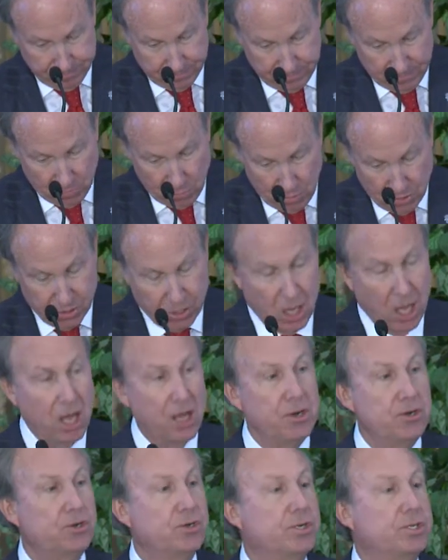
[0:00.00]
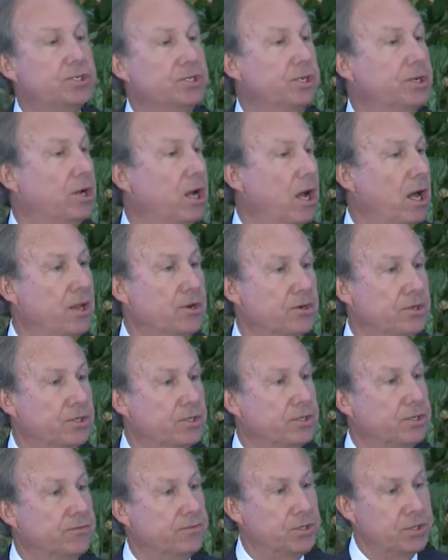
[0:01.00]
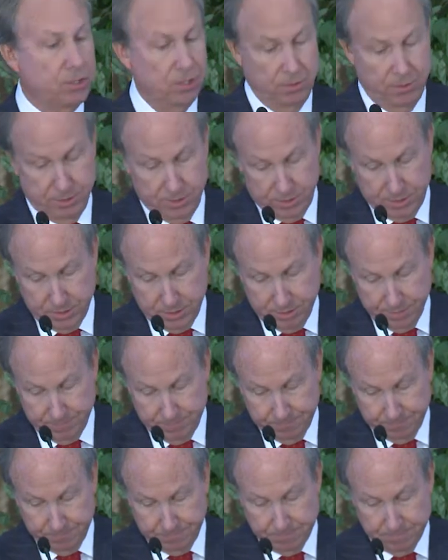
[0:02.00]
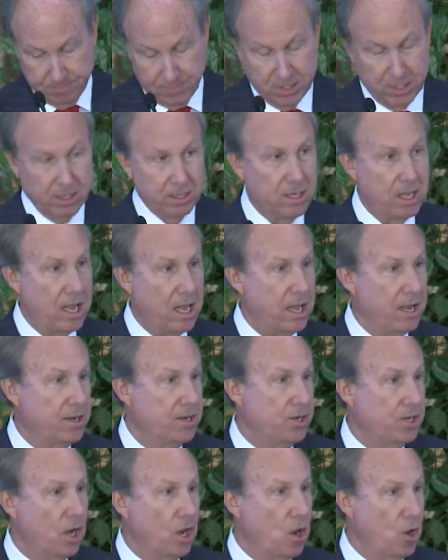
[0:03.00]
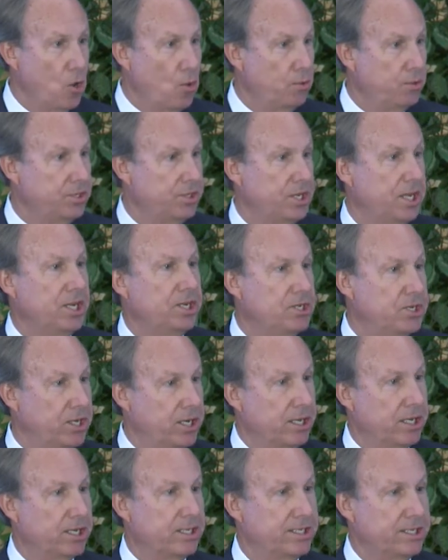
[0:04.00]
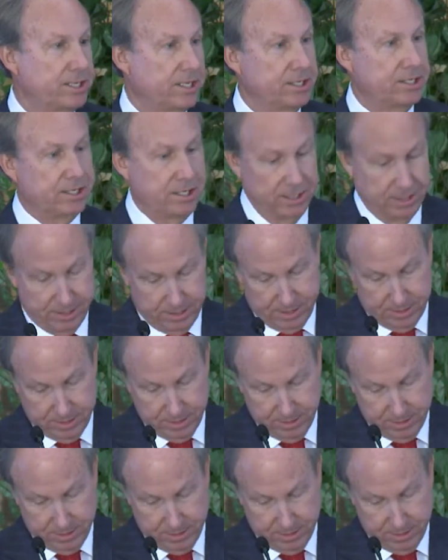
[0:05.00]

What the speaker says: with hundreds and hundreds of students and no teaching assistants.